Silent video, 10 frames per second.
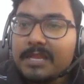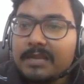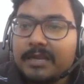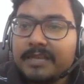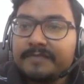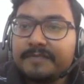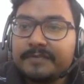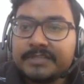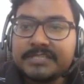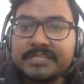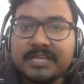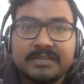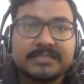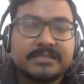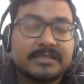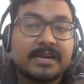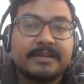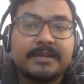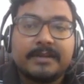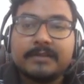if this is the list, the
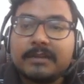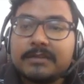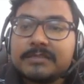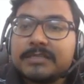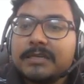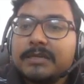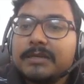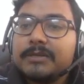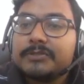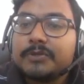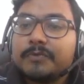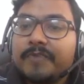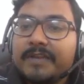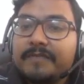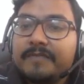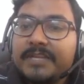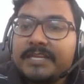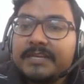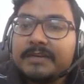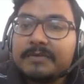contender list, so when we
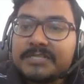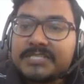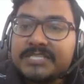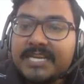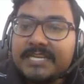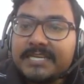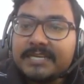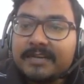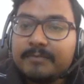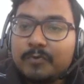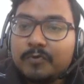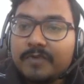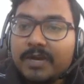stay here and move